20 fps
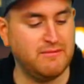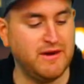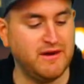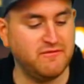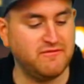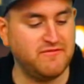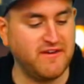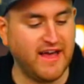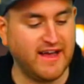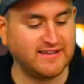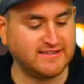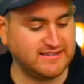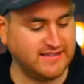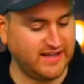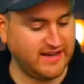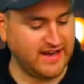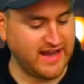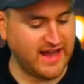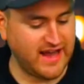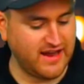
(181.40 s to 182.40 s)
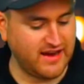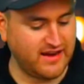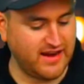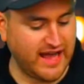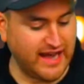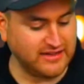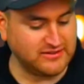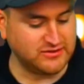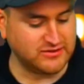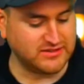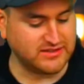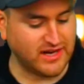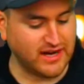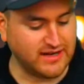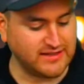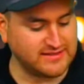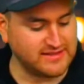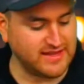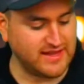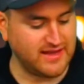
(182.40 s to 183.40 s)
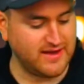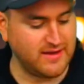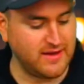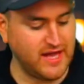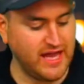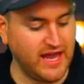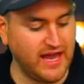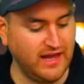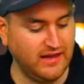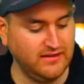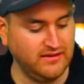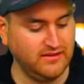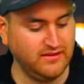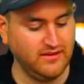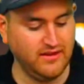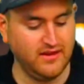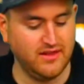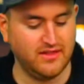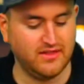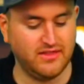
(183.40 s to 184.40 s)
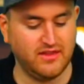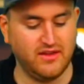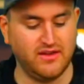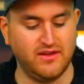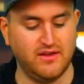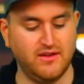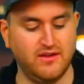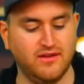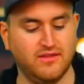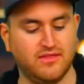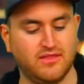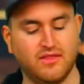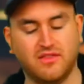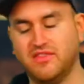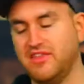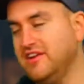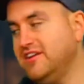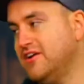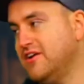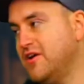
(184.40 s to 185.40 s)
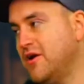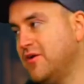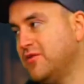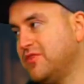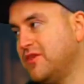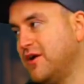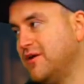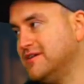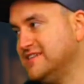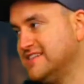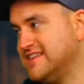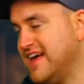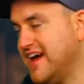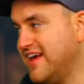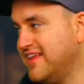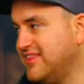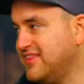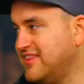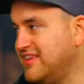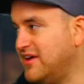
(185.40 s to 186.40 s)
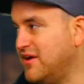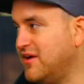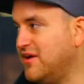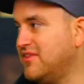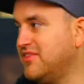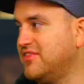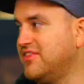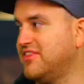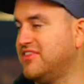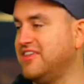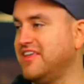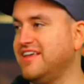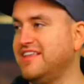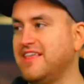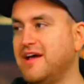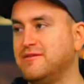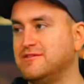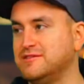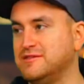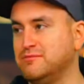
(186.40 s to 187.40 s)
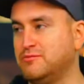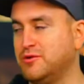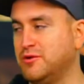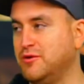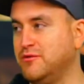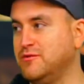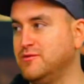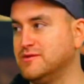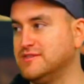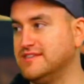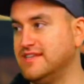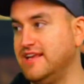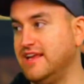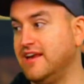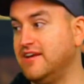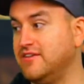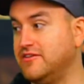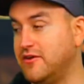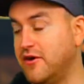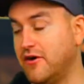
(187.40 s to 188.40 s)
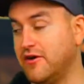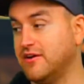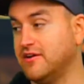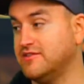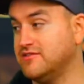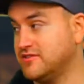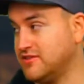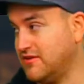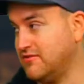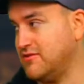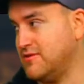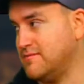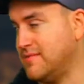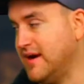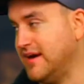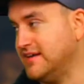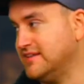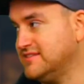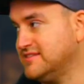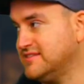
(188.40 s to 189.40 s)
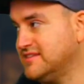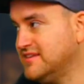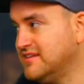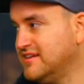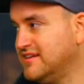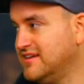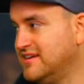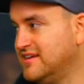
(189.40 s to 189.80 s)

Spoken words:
intermittent fasting and exercise. And the thing to note, though, is that the thing that was improved was the endurance of the mice,